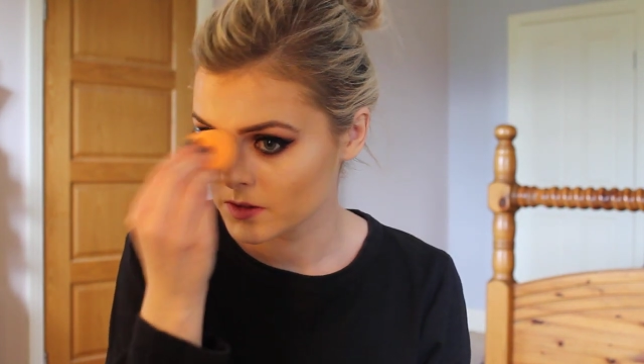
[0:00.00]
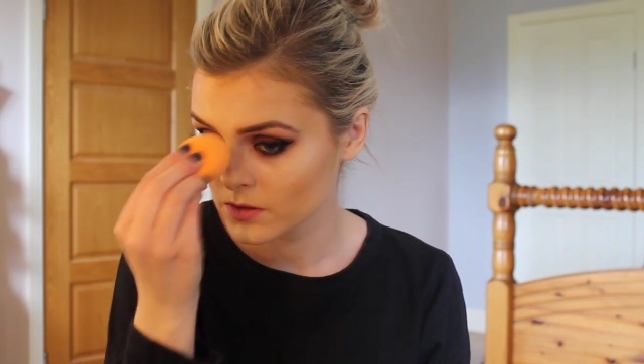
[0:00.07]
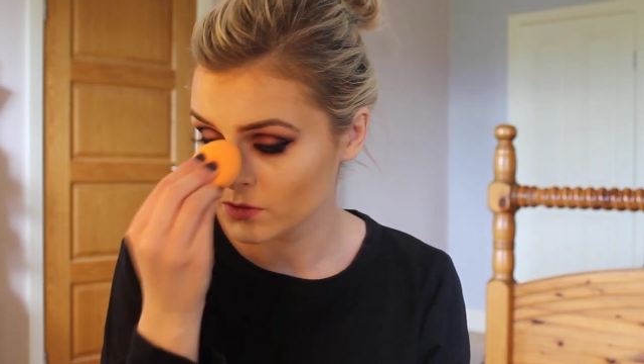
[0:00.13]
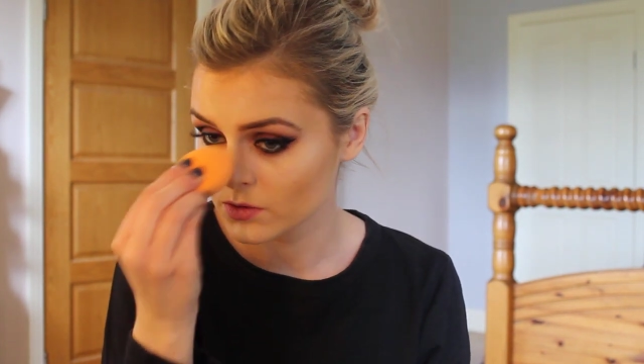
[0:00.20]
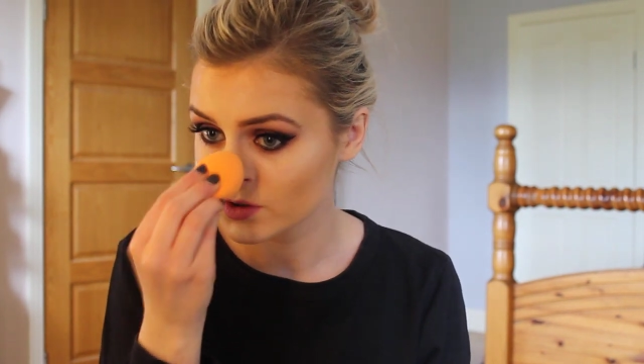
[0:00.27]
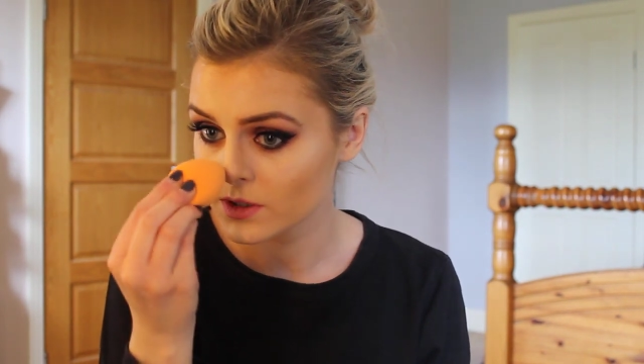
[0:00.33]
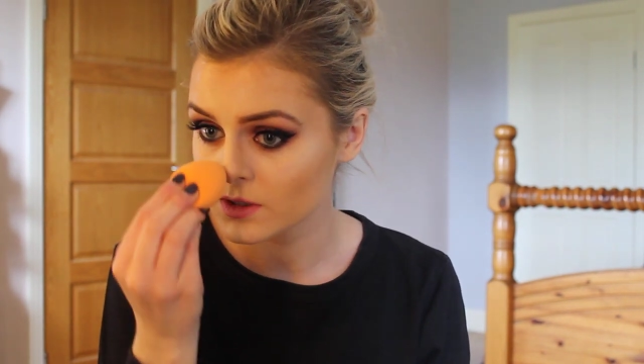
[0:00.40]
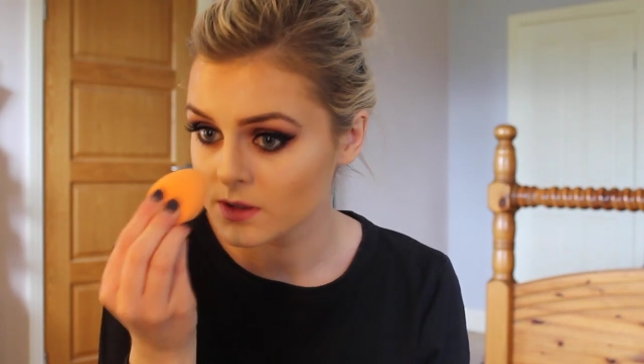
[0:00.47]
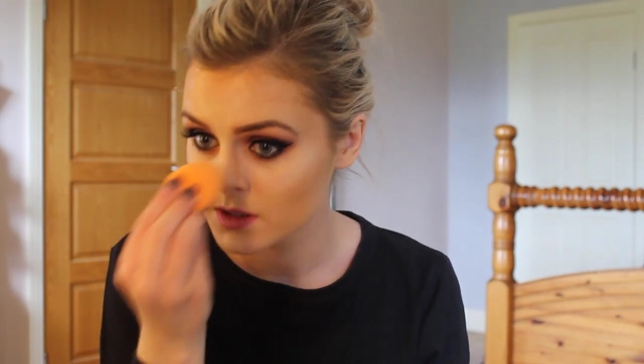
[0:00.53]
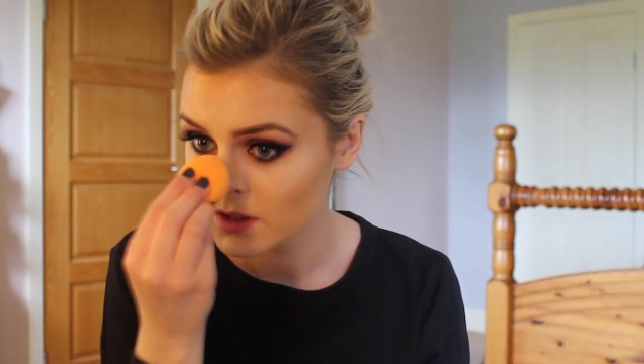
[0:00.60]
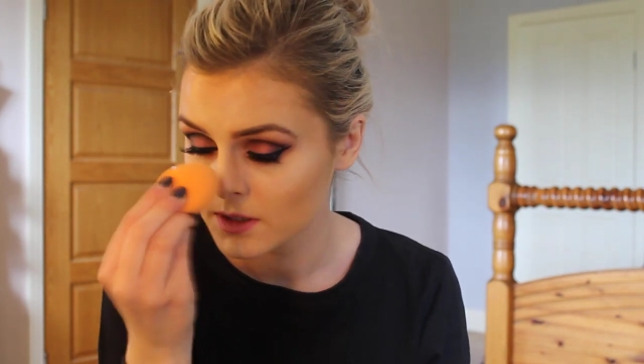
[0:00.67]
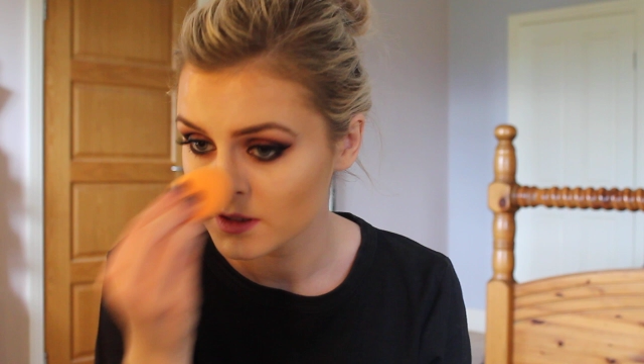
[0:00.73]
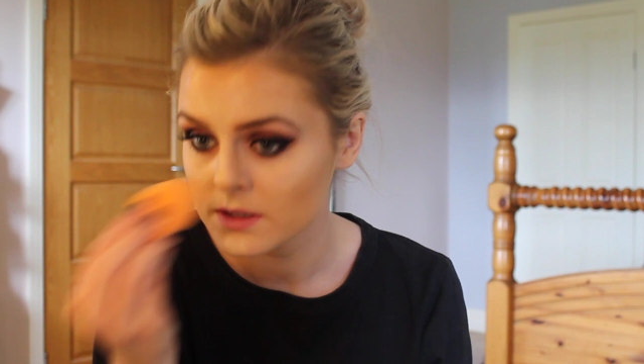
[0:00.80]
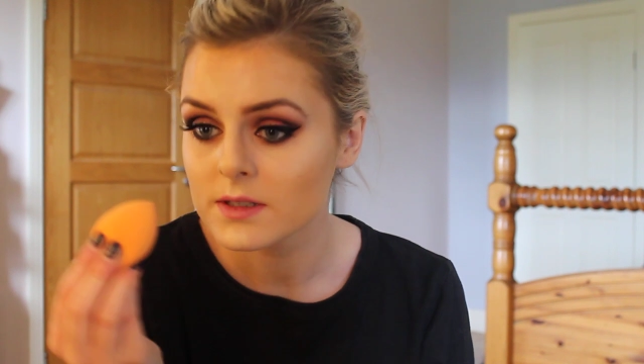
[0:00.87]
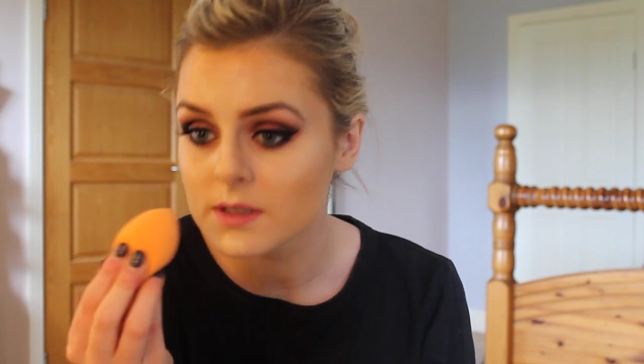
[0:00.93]
So just
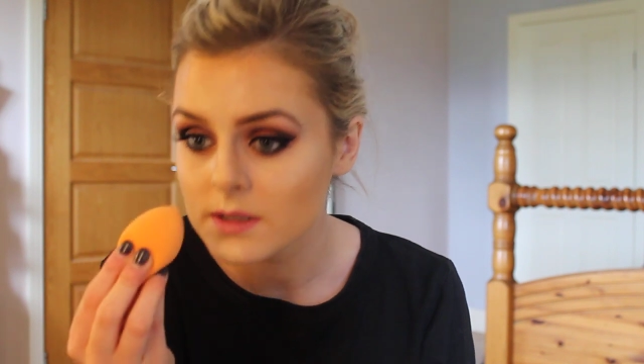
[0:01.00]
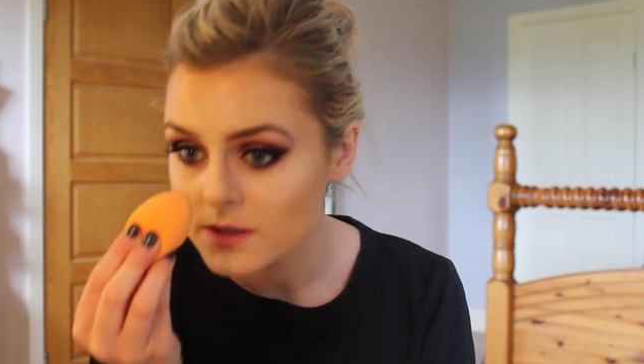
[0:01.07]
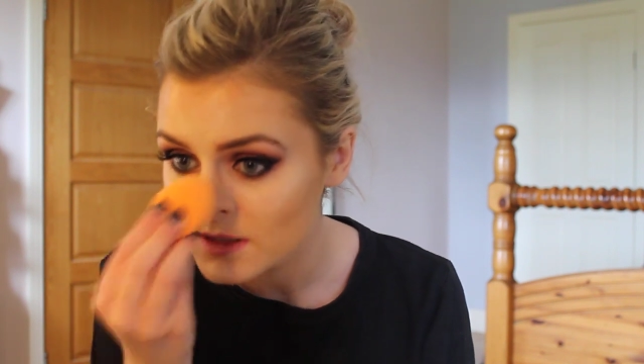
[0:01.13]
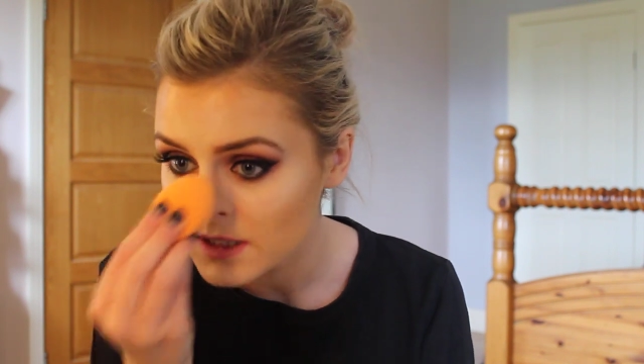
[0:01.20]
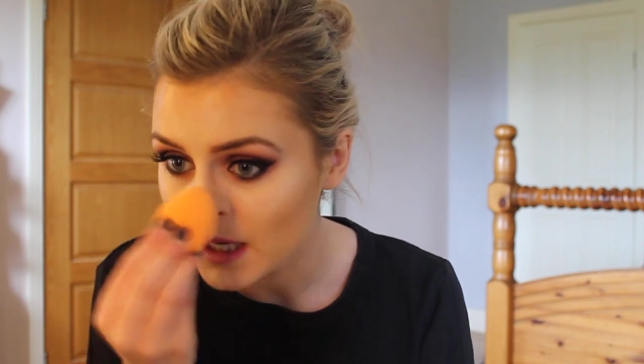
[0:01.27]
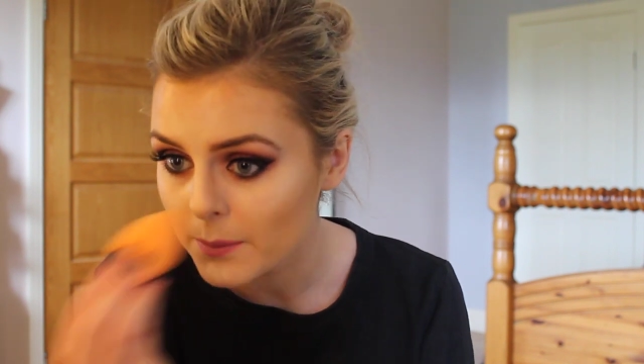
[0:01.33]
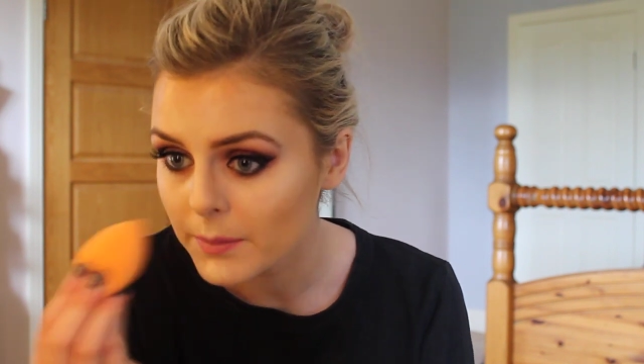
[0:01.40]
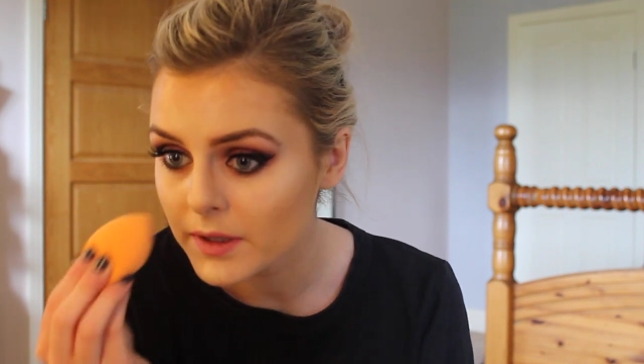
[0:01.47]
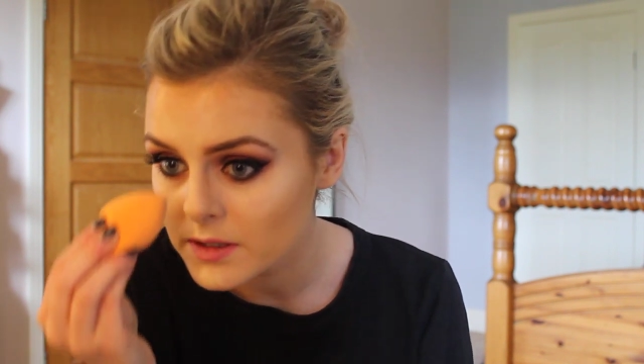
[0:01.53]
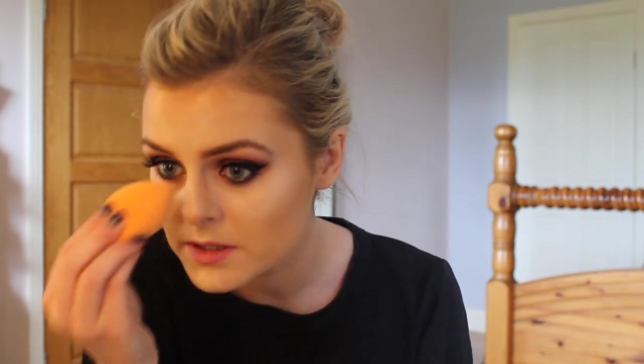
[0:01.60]
dabbing